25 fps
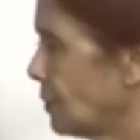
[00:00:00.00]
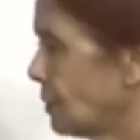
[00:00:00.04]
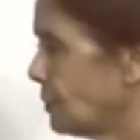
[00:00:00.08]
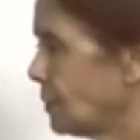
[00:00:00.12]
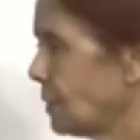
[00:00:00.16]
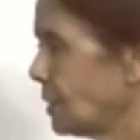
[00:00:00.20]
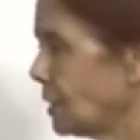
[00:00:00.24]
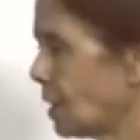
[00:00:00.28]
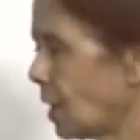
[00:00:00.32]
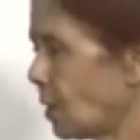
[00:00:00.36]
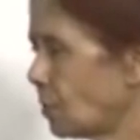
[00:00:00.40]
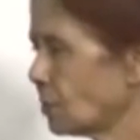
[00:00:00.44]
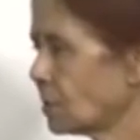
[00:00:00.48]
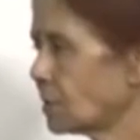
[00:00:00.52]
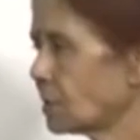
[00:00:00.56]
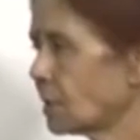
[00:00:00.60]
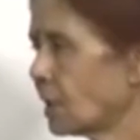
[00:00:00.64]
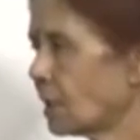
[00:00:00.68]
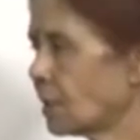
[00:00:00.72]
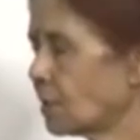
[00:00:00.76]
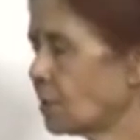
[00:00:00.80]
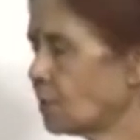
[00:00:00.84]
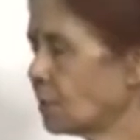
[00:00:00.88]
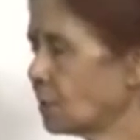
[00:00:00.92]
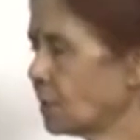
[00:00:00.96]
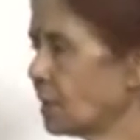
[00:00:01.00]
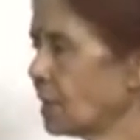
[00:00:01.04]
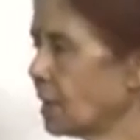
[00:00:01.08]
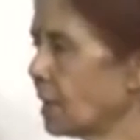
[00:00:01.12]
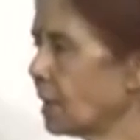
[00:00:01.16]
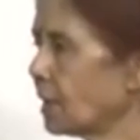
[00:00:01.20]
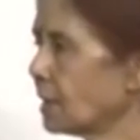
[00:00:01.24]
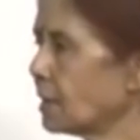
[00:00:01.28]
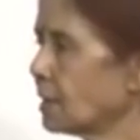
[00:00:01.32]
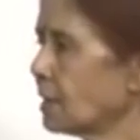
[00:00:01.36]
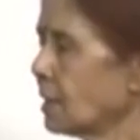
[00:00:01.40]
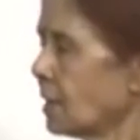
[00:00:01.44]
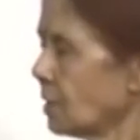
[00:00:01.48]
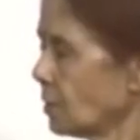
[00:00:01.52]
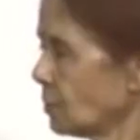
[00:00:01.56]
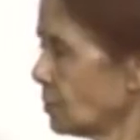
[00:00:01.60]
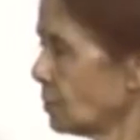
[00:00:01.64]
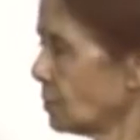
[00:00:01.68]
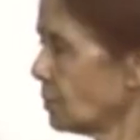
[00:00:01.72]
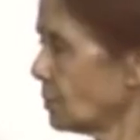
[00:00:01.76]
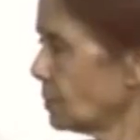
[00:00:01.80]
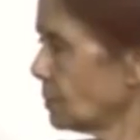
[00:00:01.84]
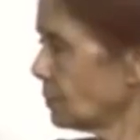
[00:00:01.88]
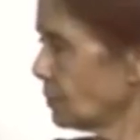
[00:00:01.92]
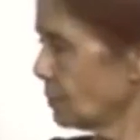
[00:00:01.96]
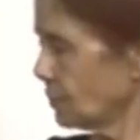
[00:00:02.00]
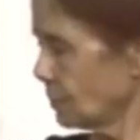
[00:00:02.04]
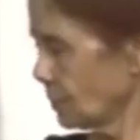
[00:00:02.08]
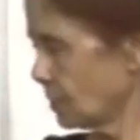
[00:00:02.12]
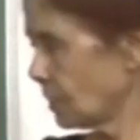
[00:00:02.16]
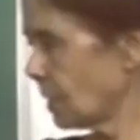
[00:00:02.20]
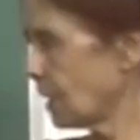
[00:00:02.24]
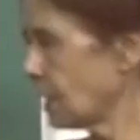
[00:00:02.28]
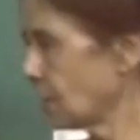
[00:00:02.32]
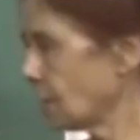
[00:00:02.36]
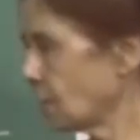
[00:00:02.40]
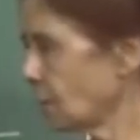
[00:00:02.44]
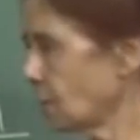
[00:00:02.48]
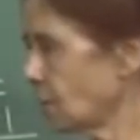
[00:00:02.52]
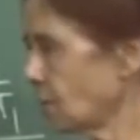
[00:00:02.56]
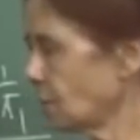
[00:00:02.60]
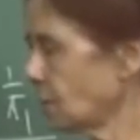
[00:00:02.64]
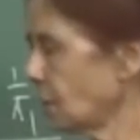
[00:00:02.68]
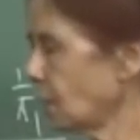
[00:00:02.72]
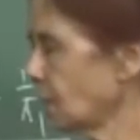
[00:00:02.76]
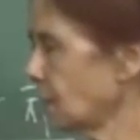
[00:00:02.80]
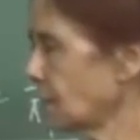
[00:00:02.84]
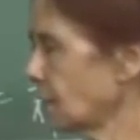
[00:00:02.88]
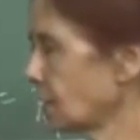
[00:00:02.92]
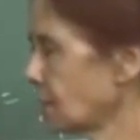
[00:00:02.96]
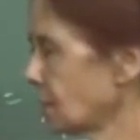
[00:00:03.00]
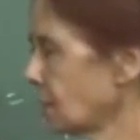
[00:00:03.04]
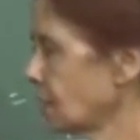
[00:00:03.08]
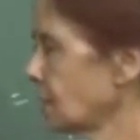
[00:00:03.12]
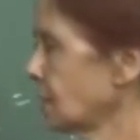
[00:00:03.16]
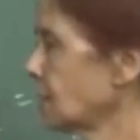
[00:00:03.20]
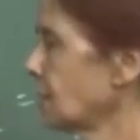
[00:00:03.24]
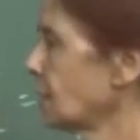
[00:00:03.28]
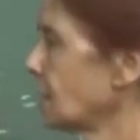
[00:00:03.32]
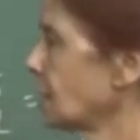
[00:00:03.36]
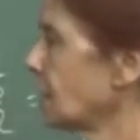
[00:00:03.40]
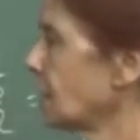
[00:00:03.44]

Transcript: we will now start looking at. So, right now under certain